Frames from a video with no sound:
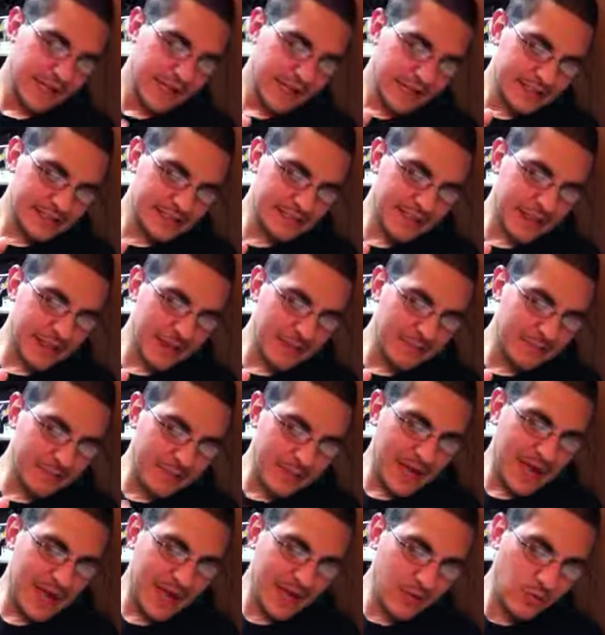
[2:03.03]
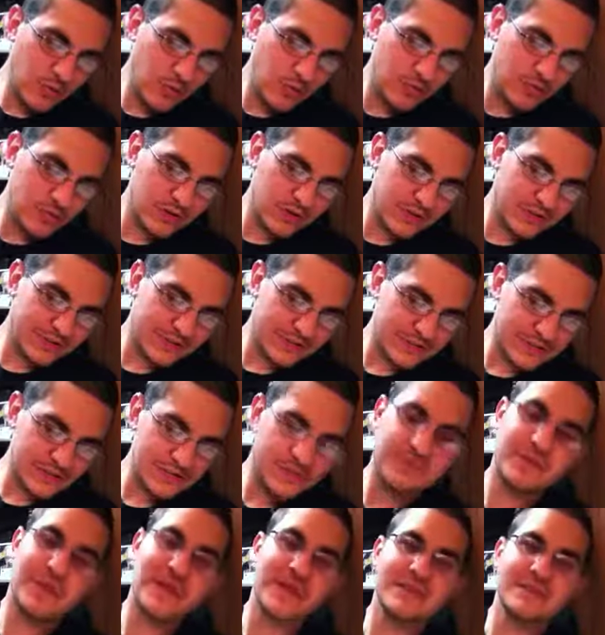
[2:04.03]
is like a man who looks at his
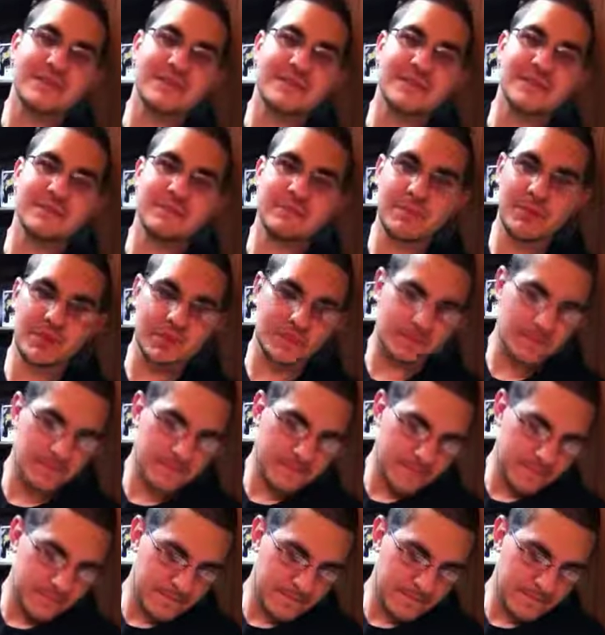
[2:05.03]
face in a mirror